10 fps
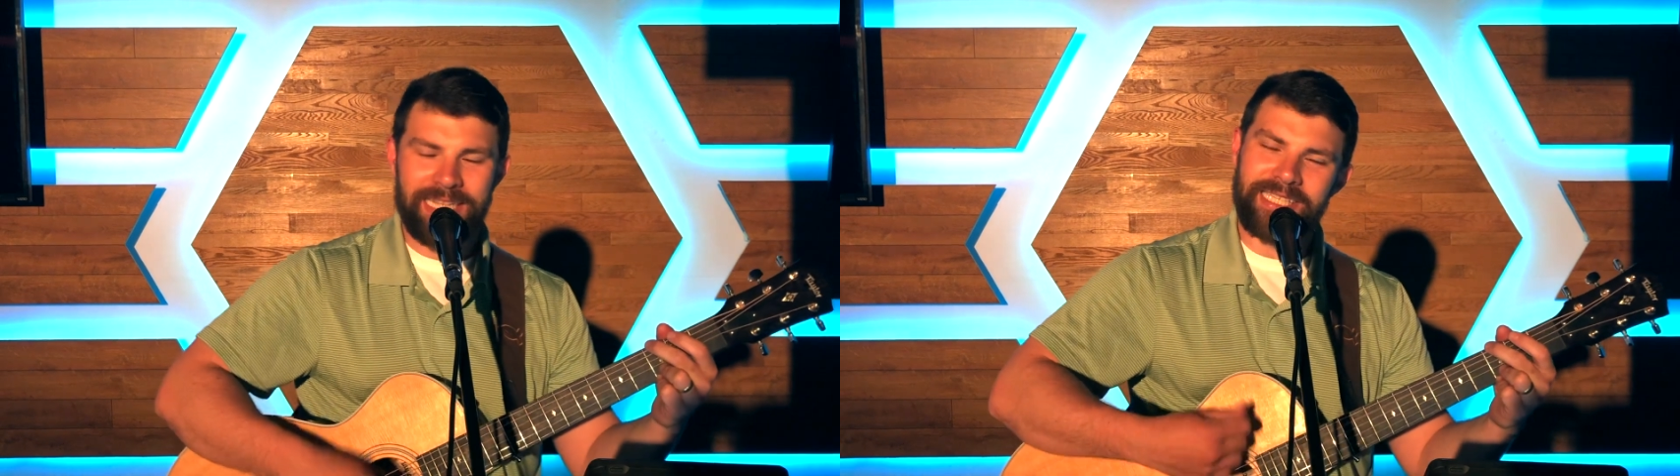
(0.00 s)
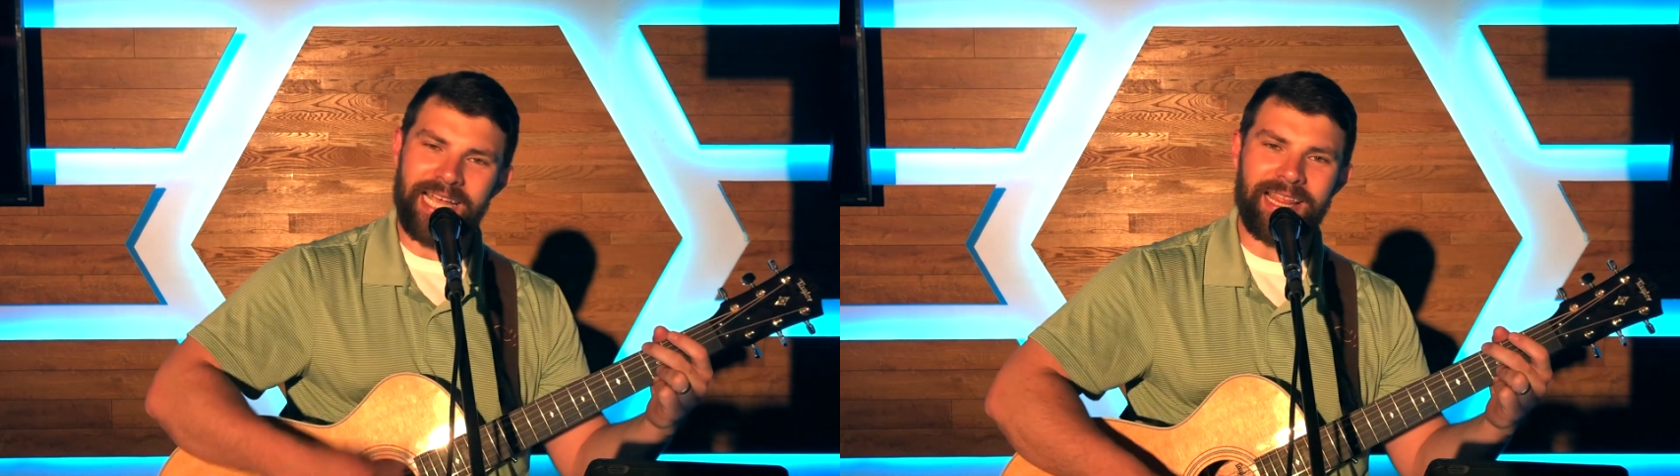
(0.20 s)

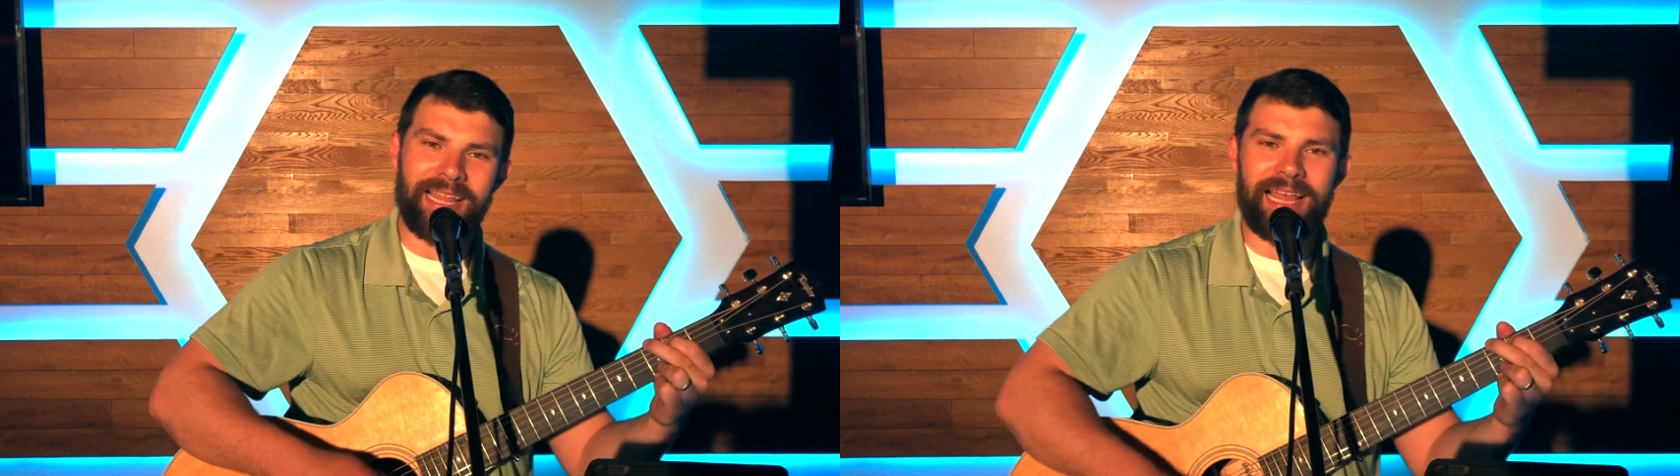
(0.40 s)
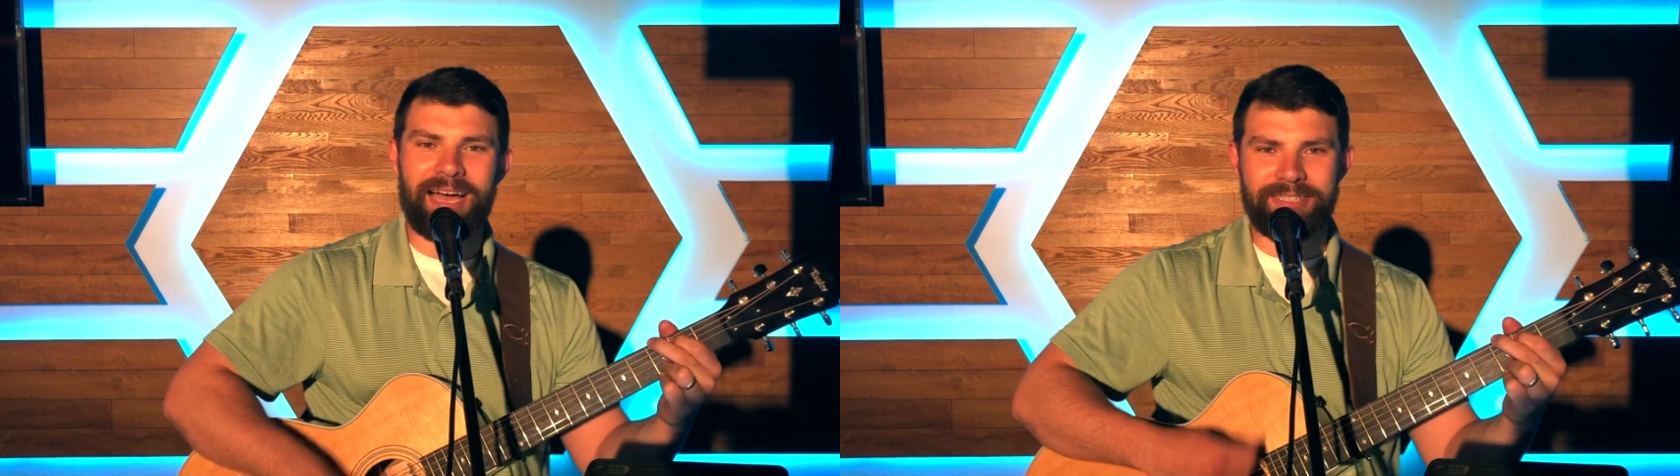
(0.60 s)
Tell
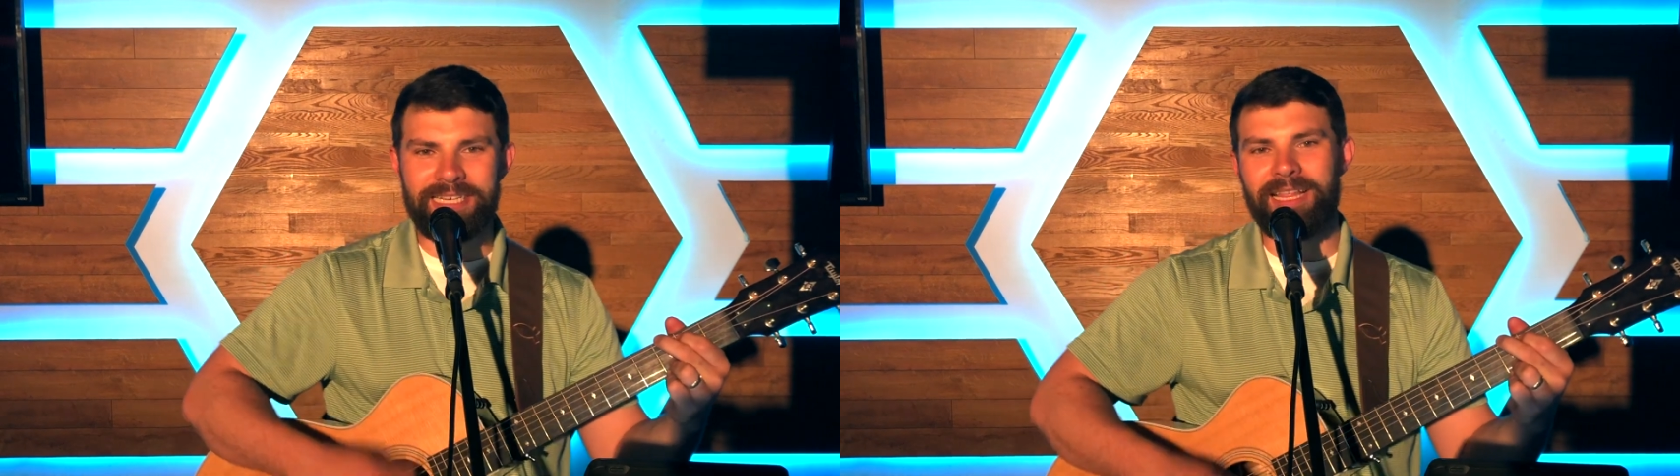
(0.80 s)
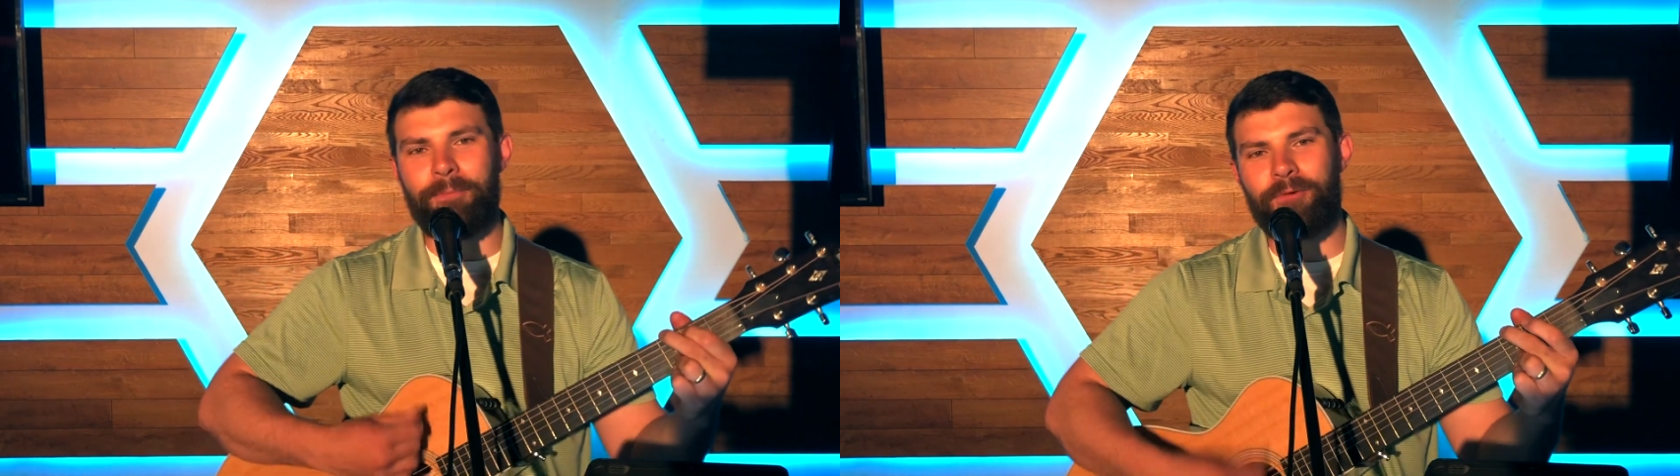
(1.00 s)
it loud.
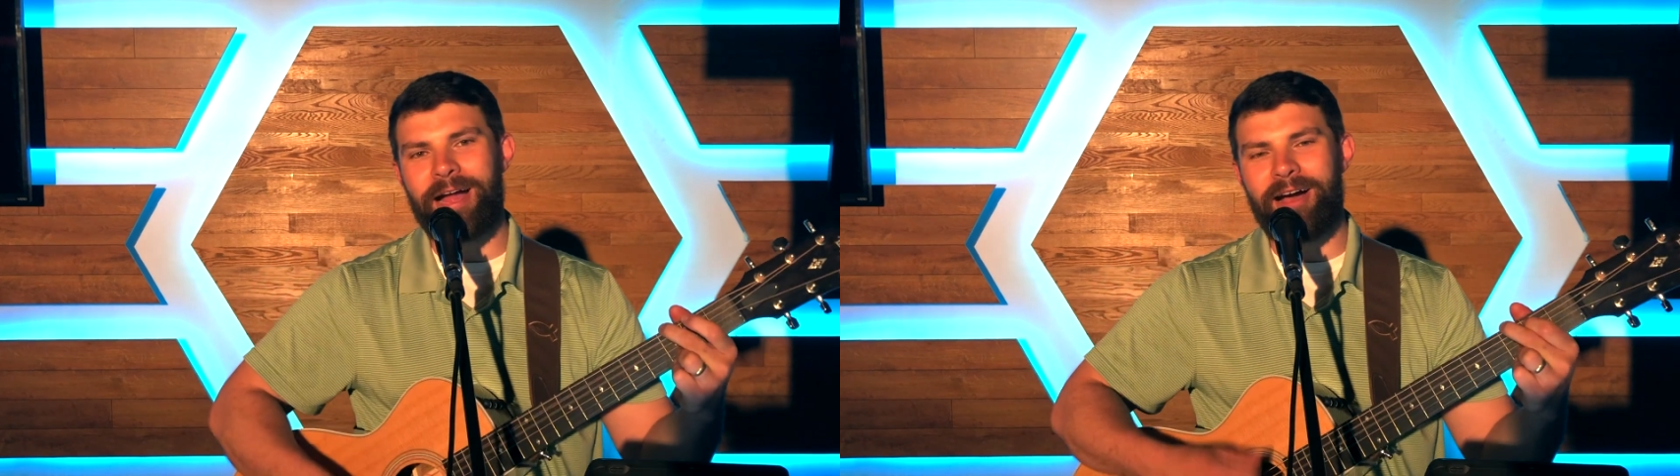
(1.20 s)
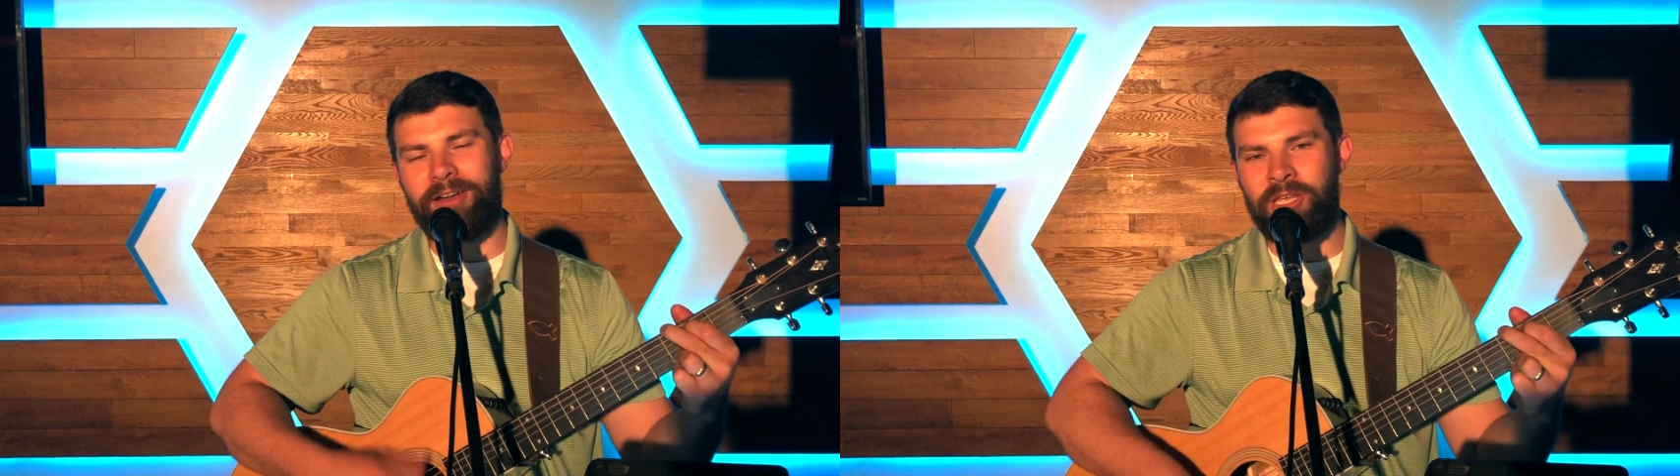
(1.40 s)
Tell it
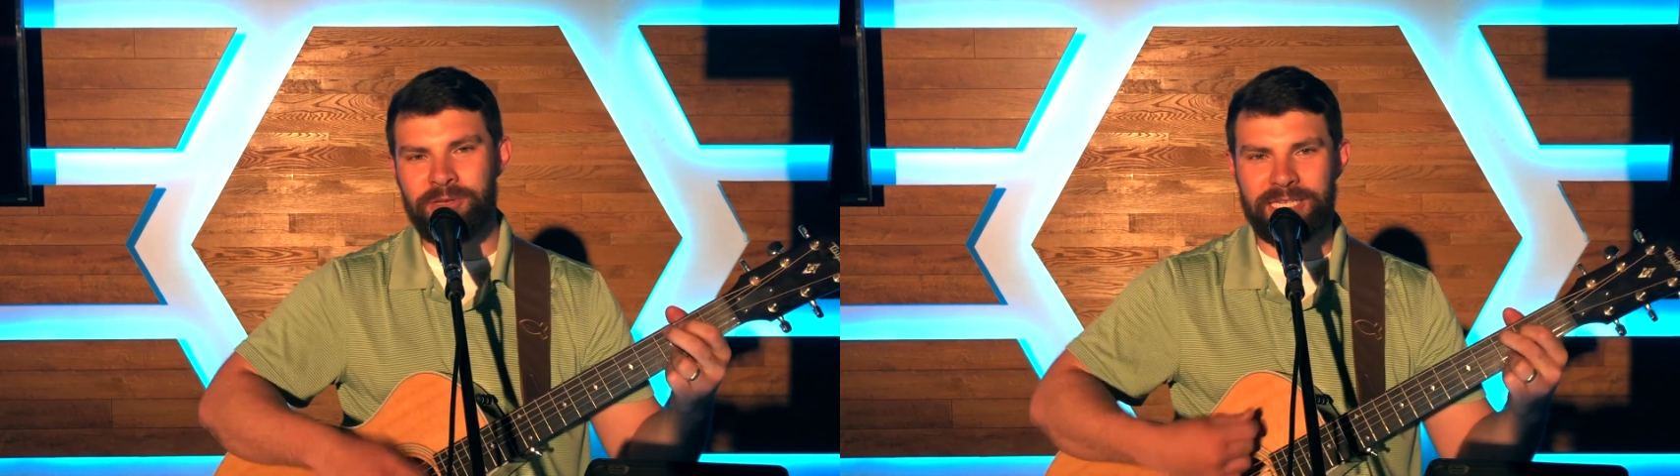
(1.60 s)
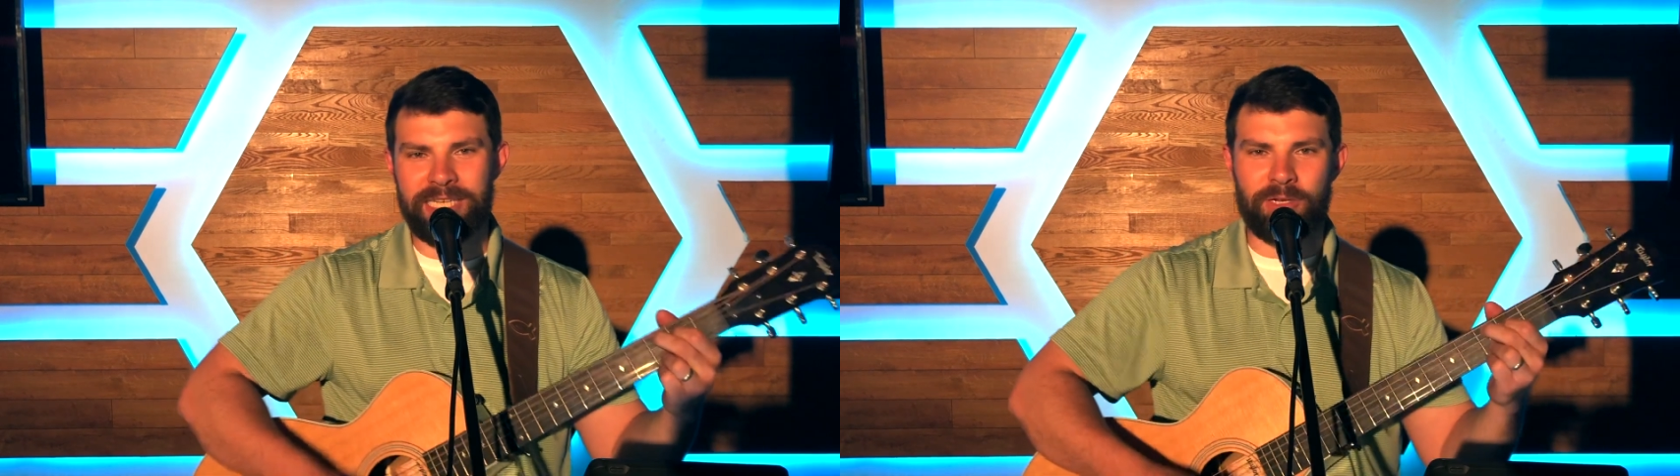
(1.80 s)
proud.
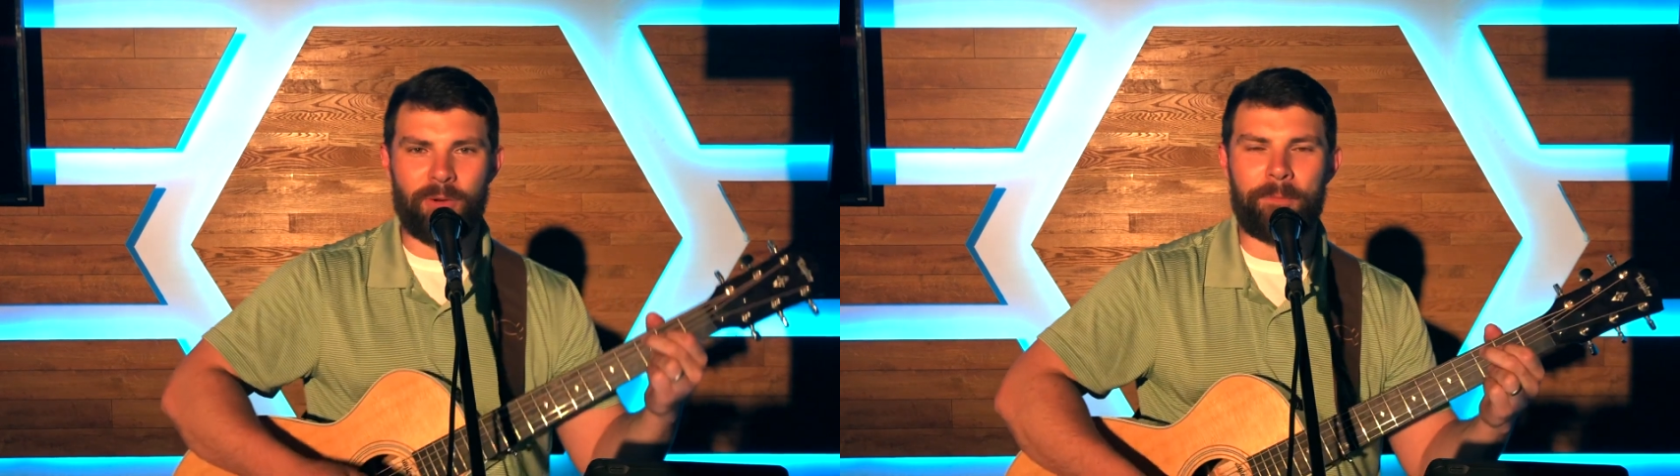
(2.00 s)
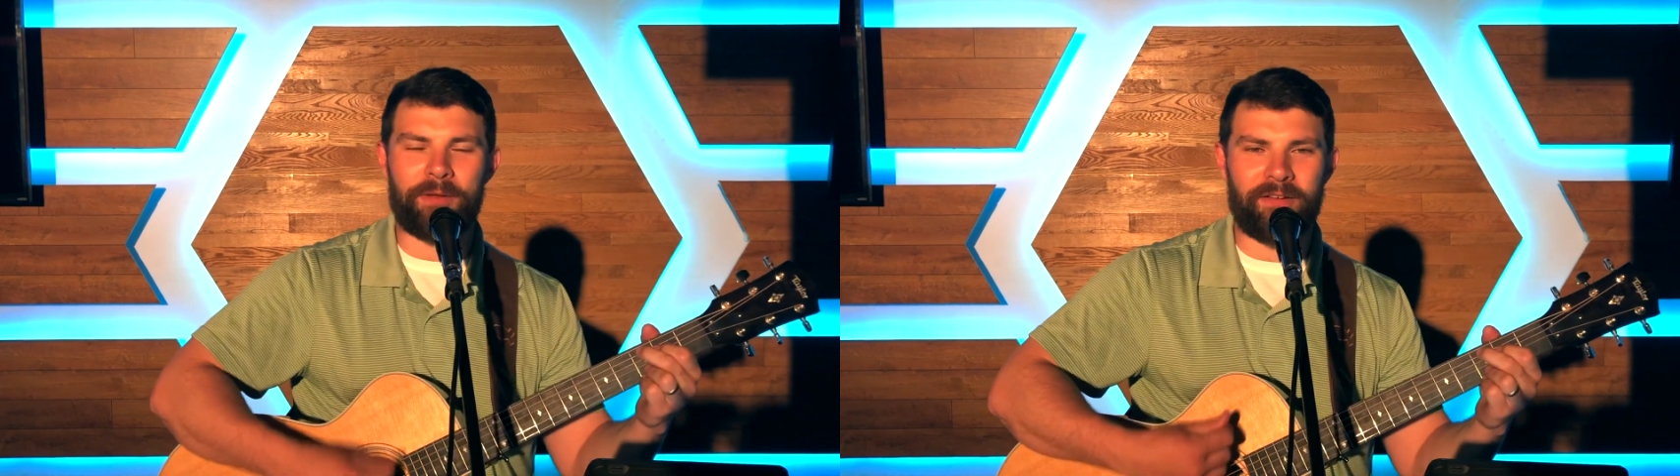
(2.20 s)
Use it as a
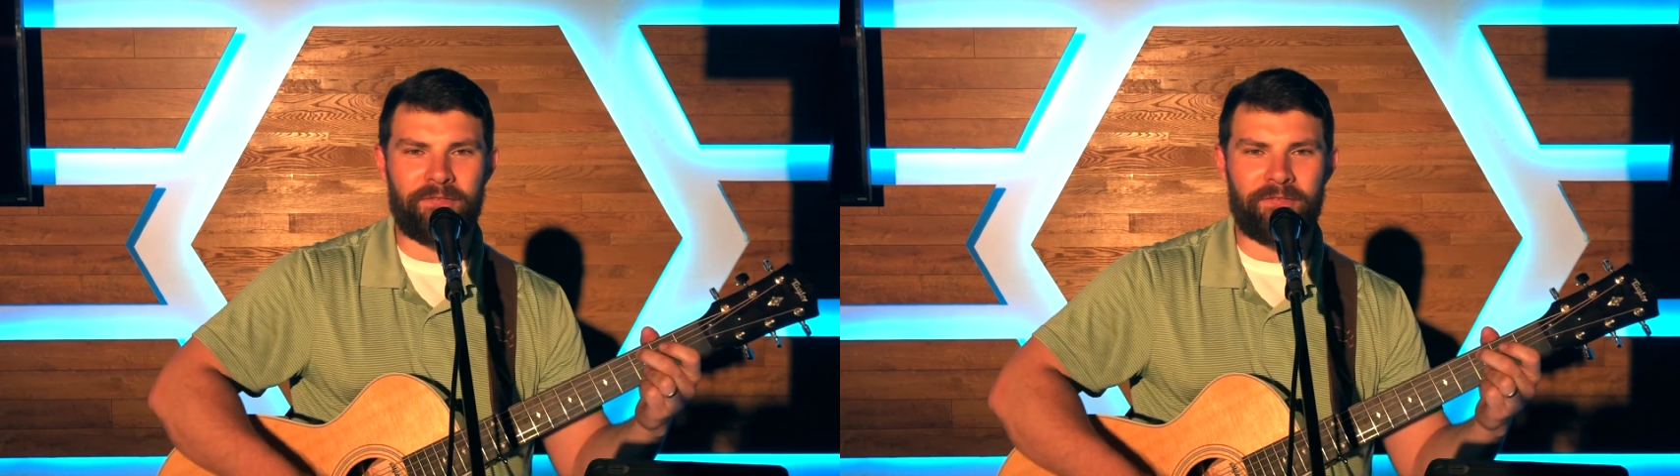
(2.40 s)
weapon to